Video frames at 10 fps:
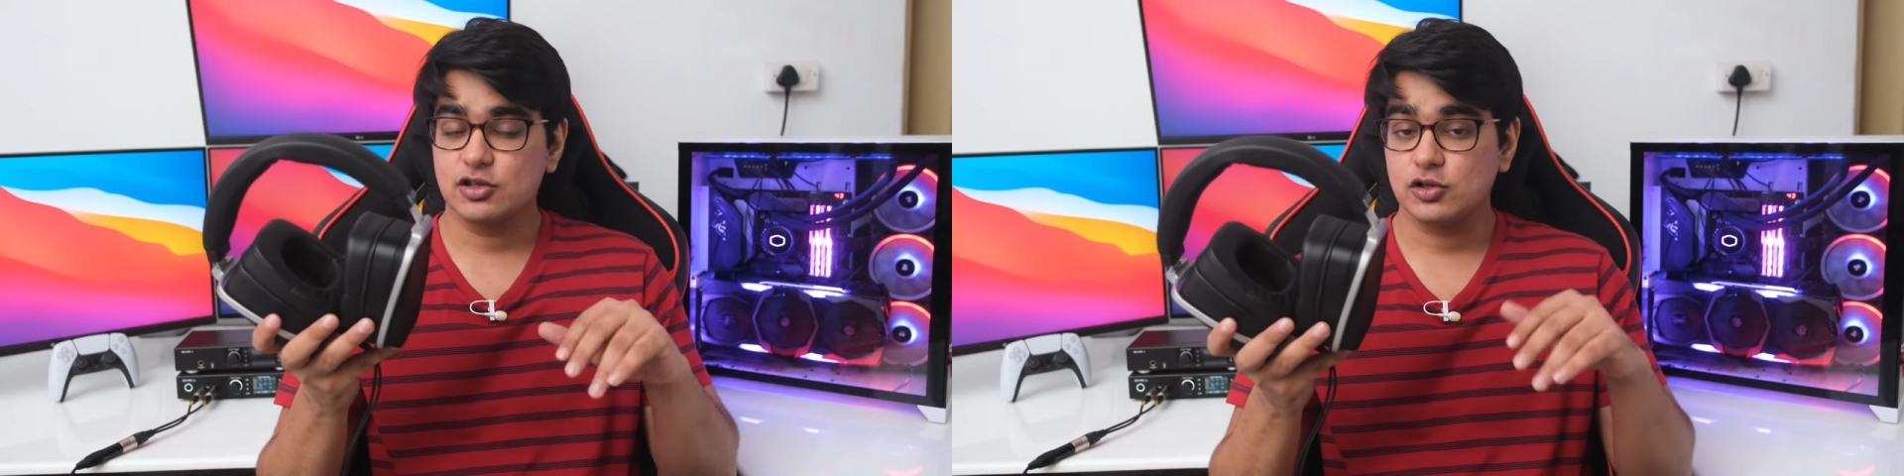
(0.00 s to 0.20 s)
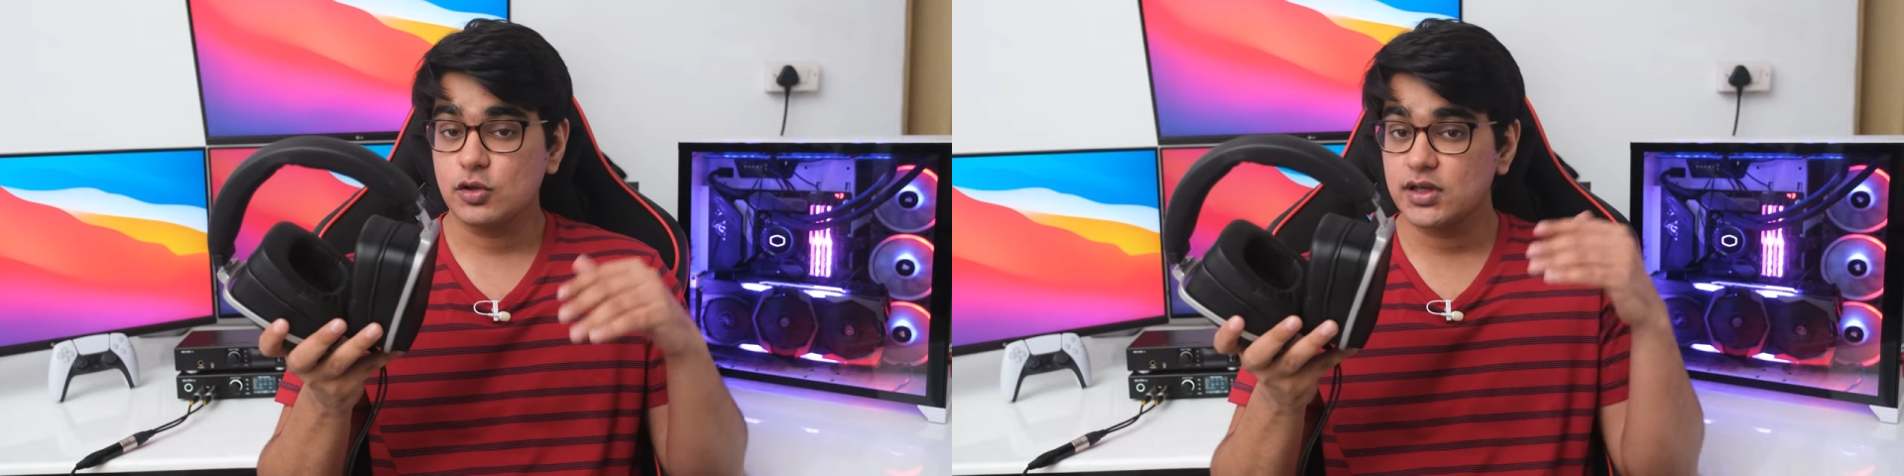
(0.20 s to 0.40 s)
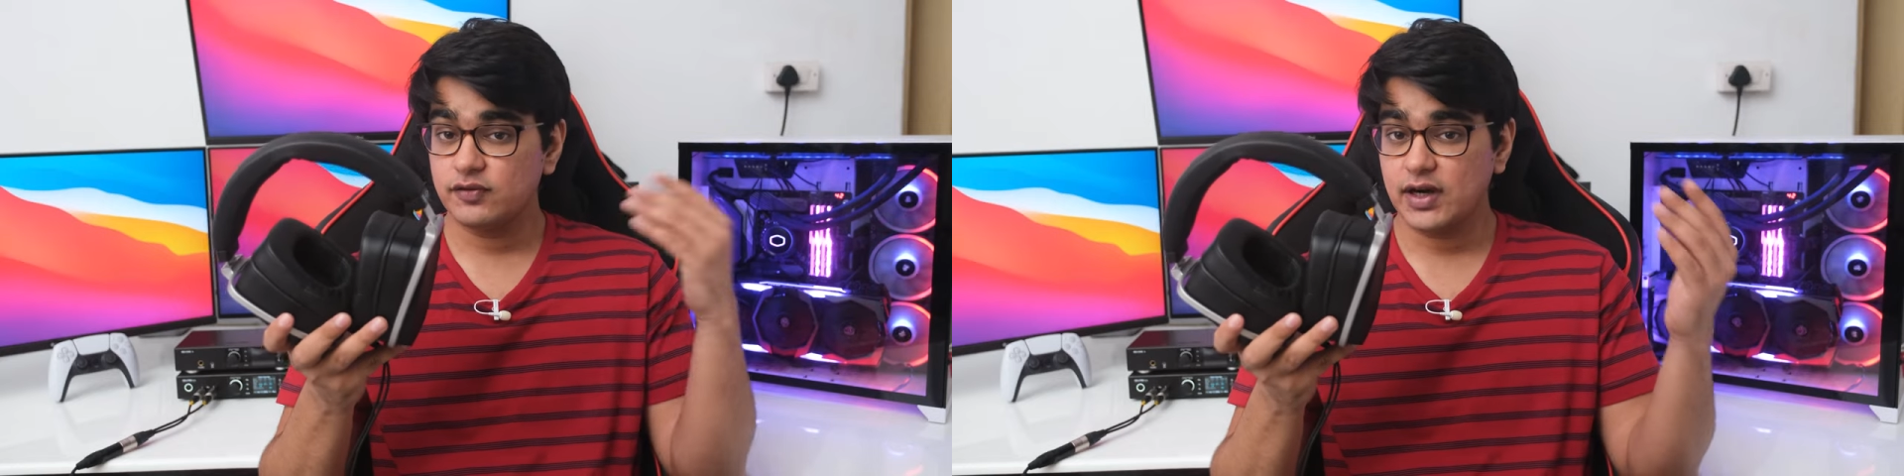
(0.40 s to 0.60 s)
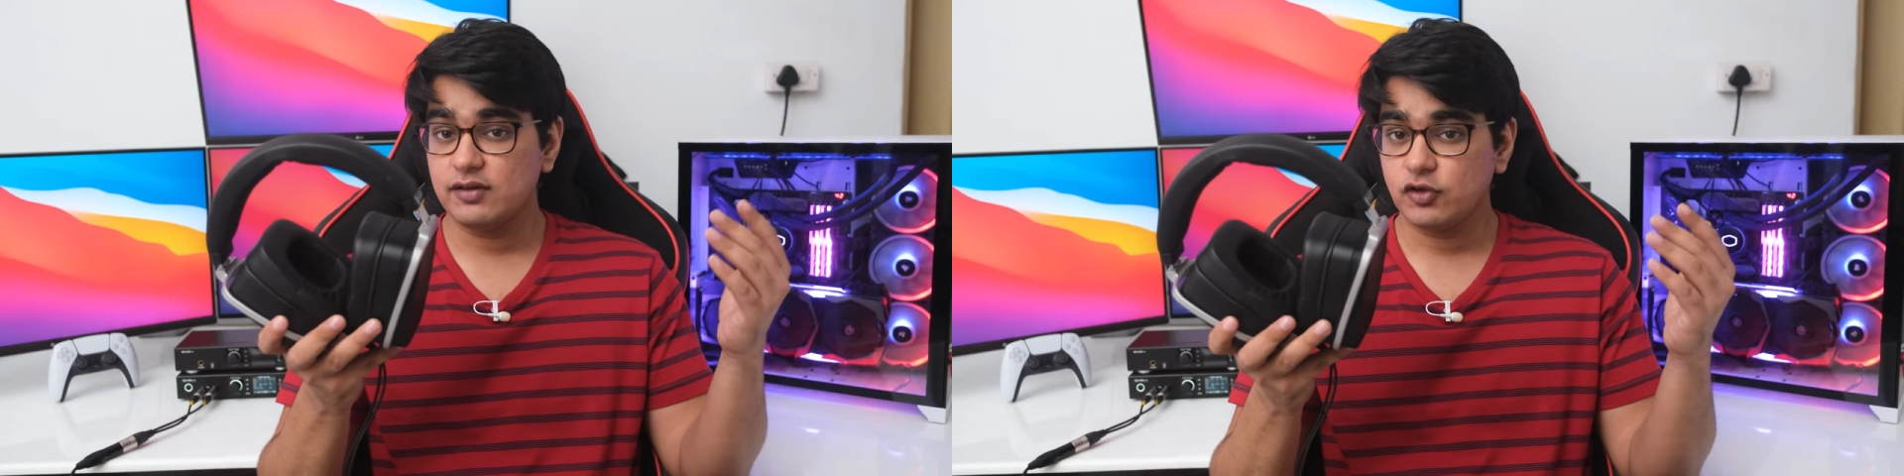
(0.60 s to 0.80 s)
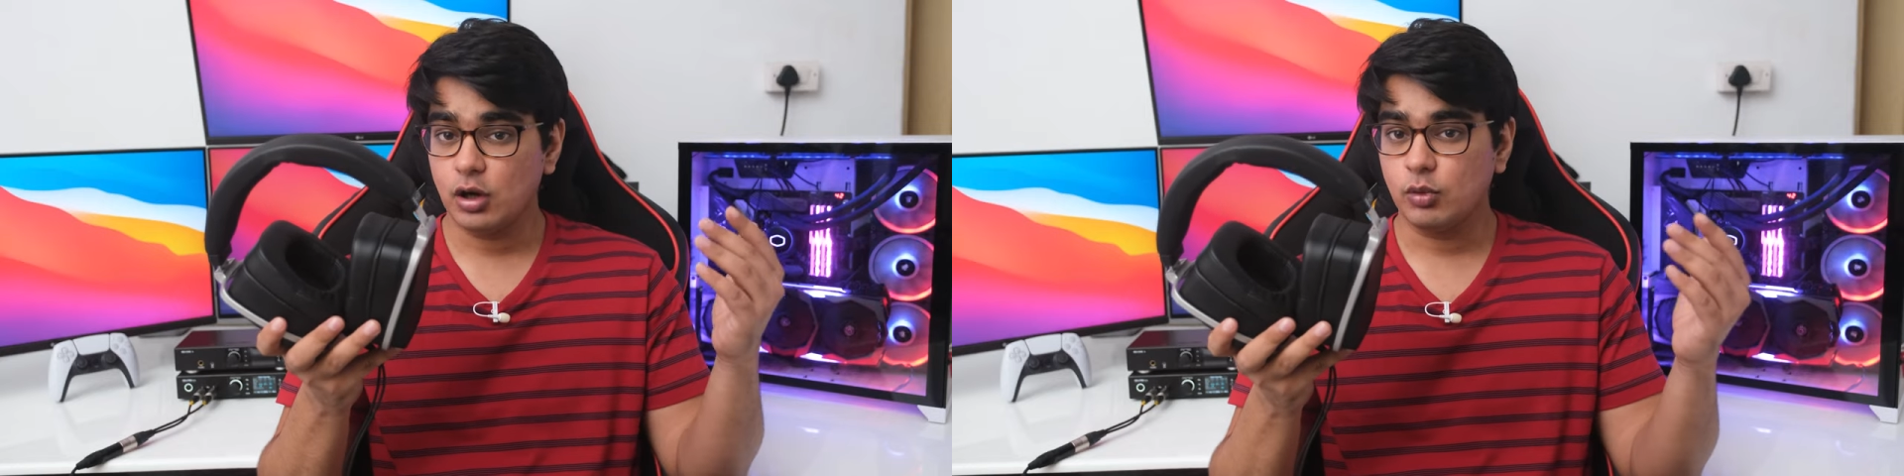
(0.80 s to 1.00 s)
also
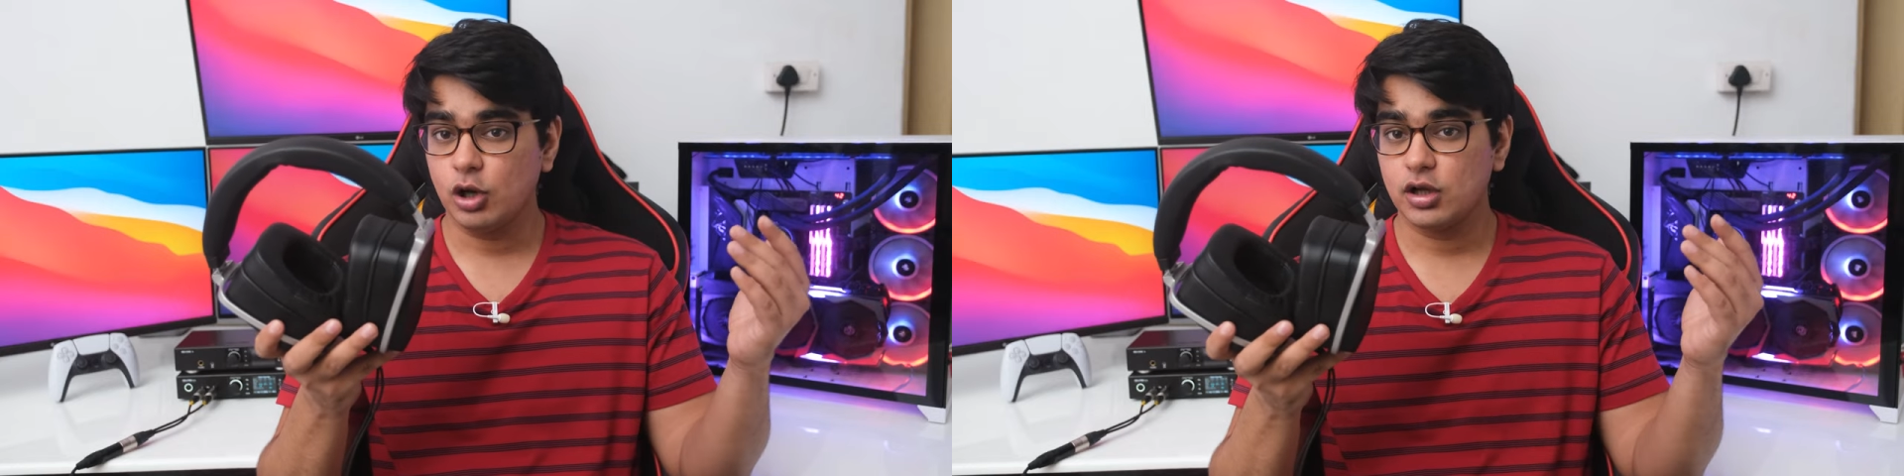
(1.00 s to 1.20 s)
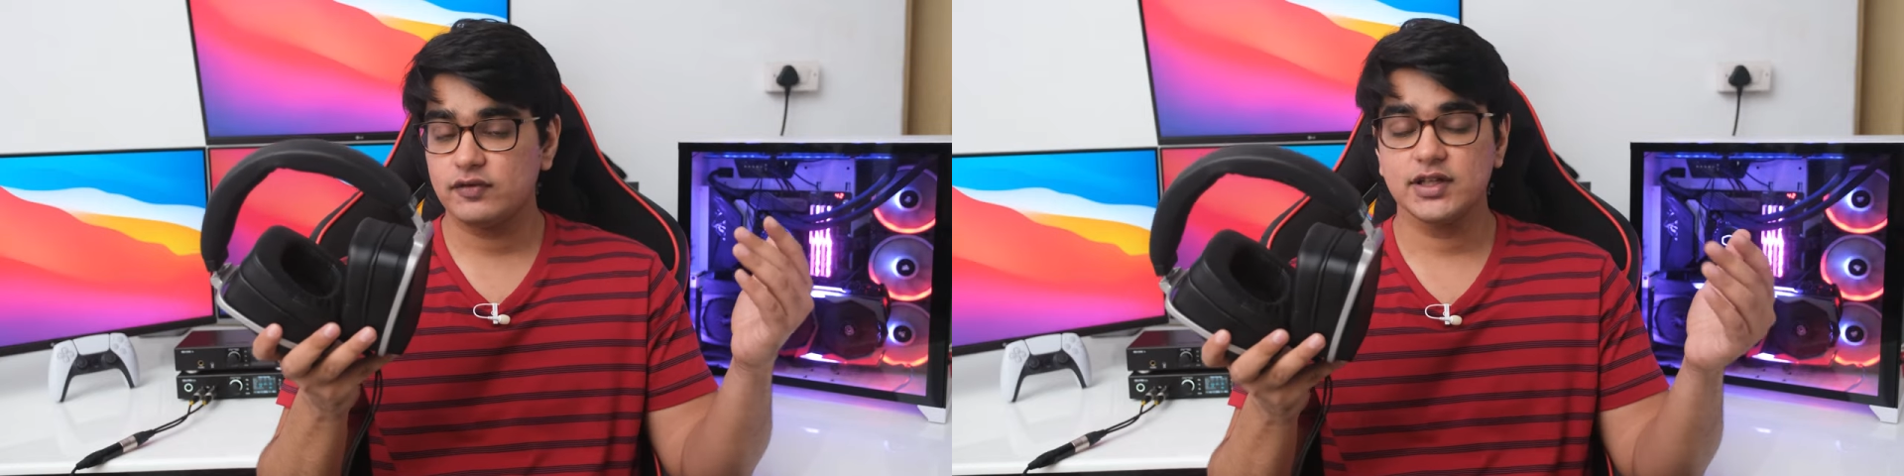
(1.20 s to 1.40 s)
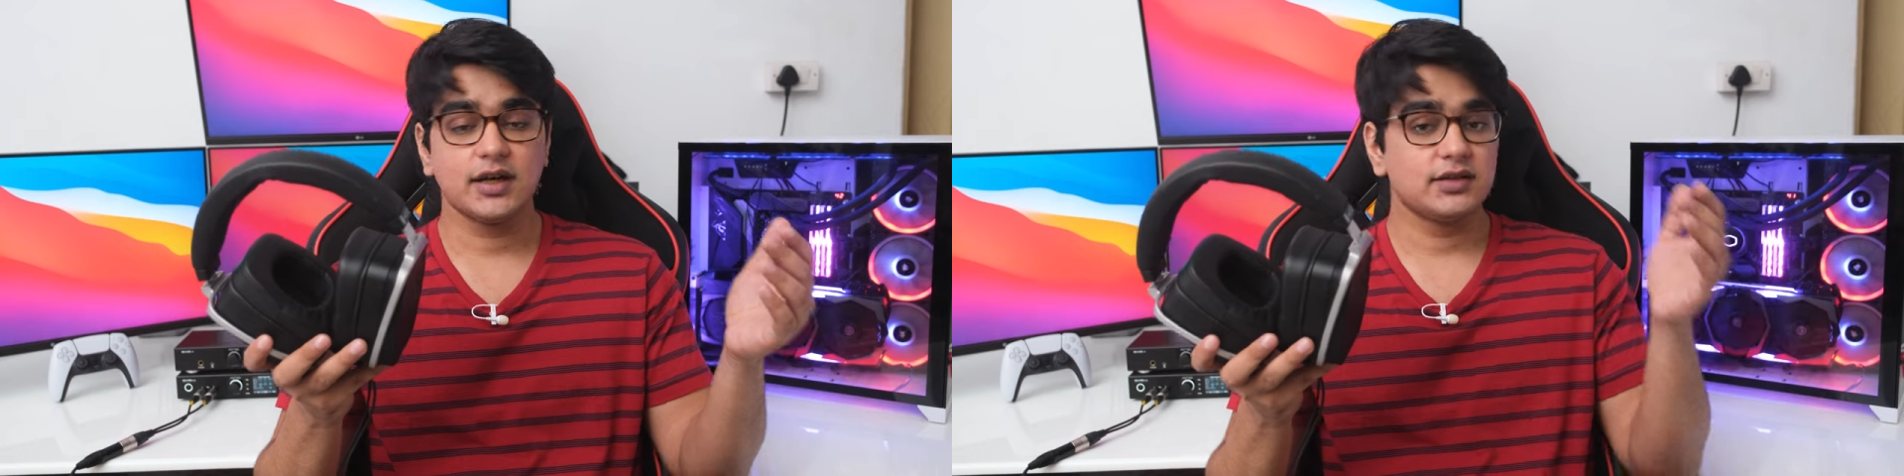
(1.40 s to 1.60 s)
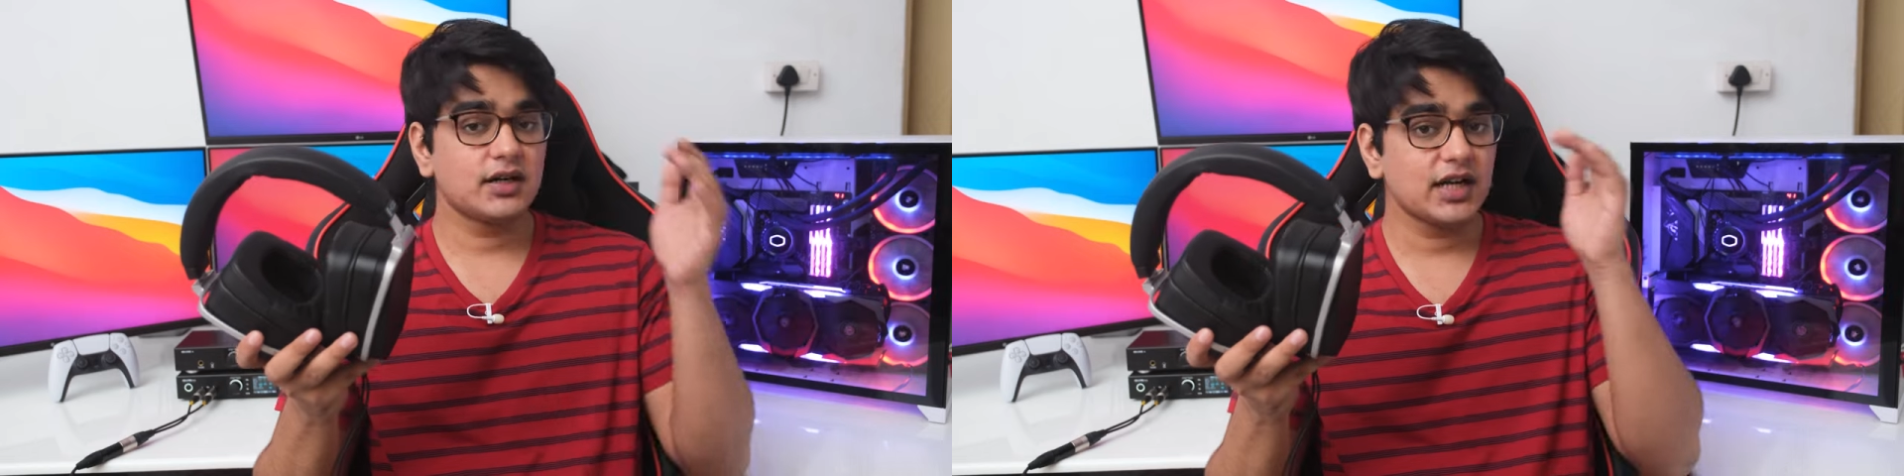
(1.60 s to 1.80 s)
different from all of the other